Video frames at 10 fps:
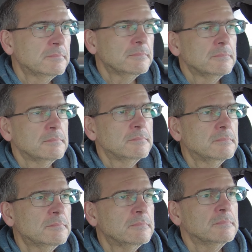
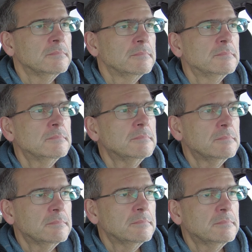
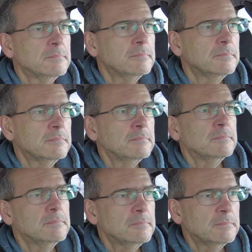
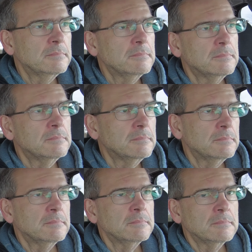
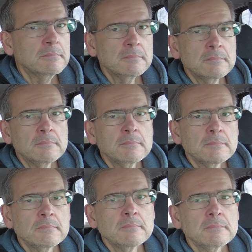
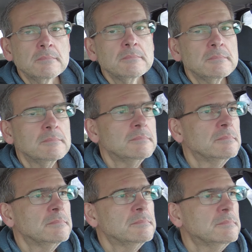
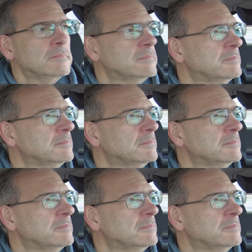No words are spoken by the person on screen.